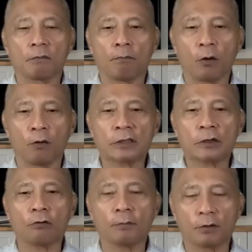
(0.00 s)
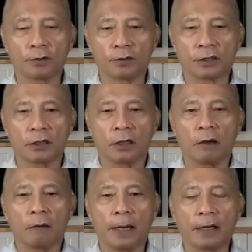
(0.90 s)
Most homeowners
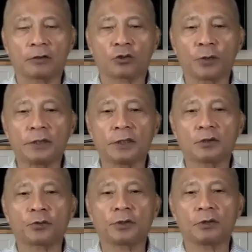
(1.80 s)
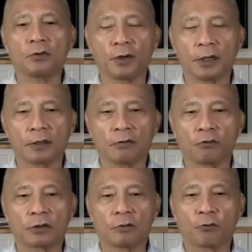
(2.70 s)
back in 2021
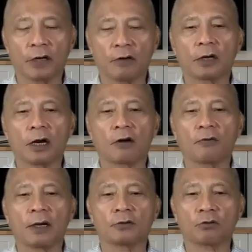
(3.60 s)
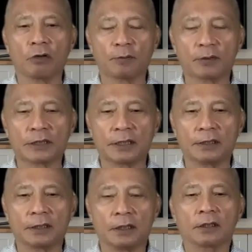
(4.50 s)
with a rate around
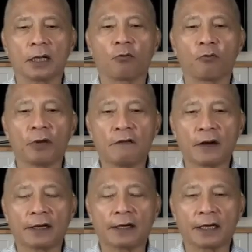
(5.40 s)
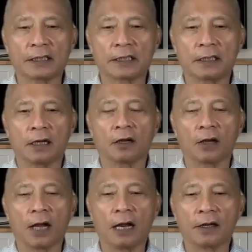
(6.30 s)
3%, they refinanced
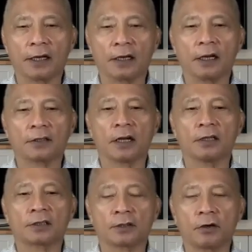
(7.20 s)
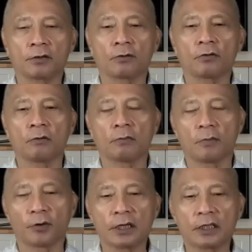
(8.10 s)
and locked in the historical loan
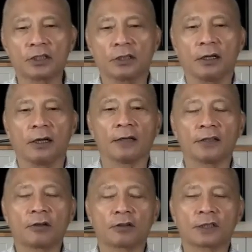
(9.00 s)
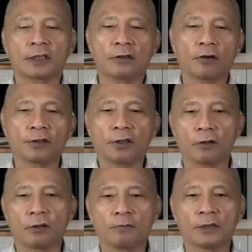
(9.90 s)
mortgage and they're going to sit on their
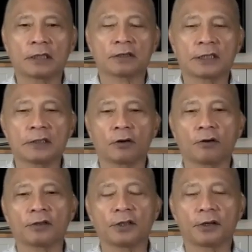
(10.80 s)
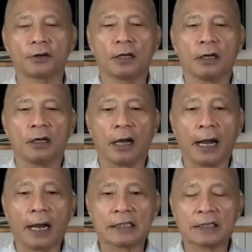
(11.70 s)
homes. They're going to sit on their
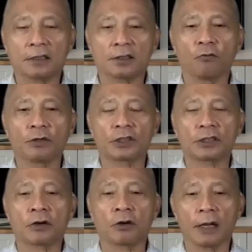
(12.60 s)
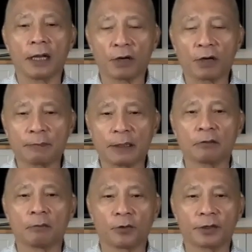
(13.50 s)
asset, which is collateralized by
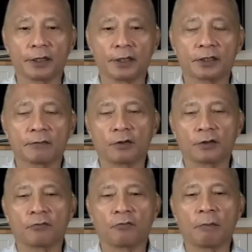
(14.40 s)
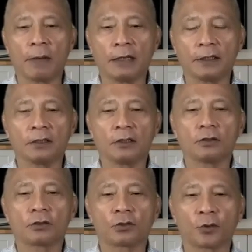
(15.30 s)
the mortgage for the remaining
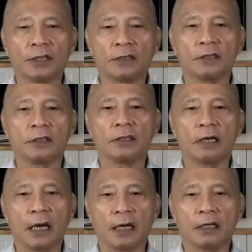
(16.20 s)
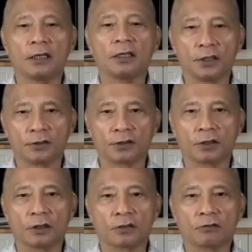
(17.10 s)
28
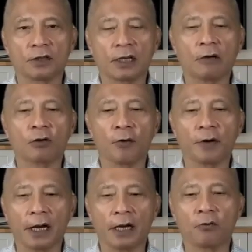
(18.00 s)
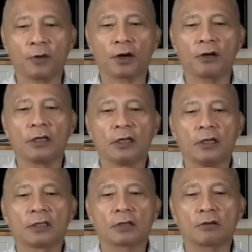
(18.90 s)
years. So they're not going anywhere.
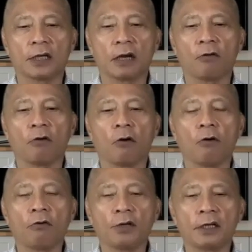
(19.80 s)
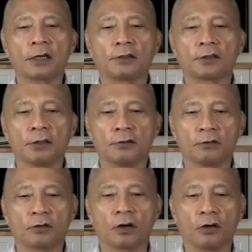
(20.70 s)
So that will only continue
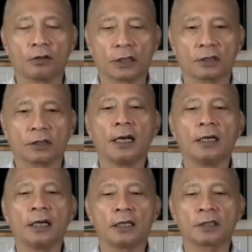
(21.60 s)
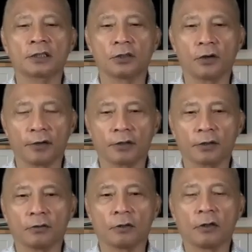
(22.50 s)
to cause an
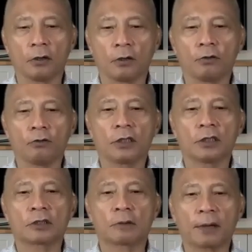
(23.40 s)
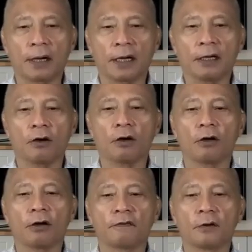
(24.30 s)
historical low supply
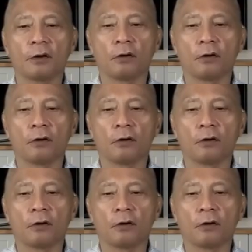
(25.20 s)
of